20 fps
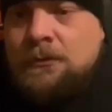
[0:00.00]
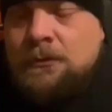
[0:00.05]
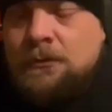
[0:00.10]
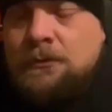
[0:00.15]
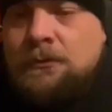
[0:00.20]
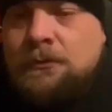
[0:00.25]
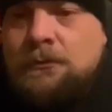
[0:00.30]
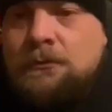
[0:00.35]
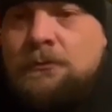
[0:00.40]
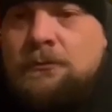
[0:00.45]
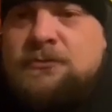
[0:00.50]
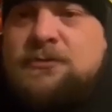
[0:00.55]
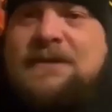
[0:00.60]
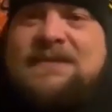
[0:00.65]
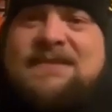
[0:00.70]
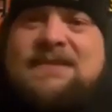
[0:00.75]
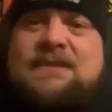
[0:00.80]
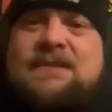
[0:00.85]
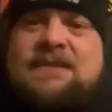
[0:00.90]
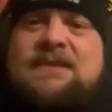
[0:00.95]
Where he
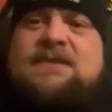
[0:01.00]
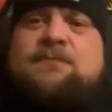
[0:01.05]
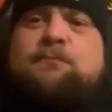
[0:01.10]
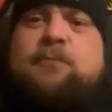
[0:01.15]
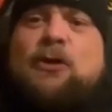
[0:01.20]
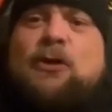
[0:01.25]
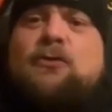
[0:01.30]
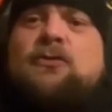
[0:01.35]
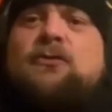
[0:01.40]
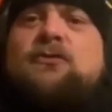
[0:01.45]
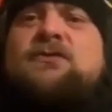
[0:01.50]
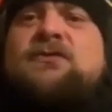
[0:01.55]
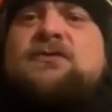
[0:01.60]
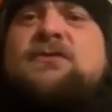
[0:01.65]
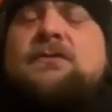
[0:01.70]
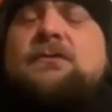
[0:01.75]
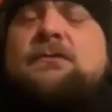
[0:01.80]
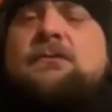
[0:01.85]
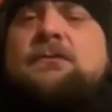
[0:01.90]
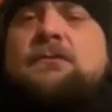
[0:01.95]
plays like Call of
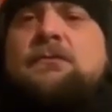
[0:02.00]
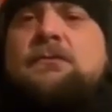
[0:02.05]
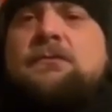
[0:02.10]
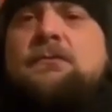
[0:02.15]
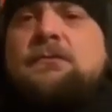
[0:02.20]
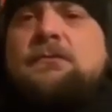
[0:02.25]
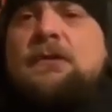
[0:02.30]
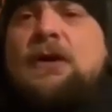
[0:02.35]
Duty and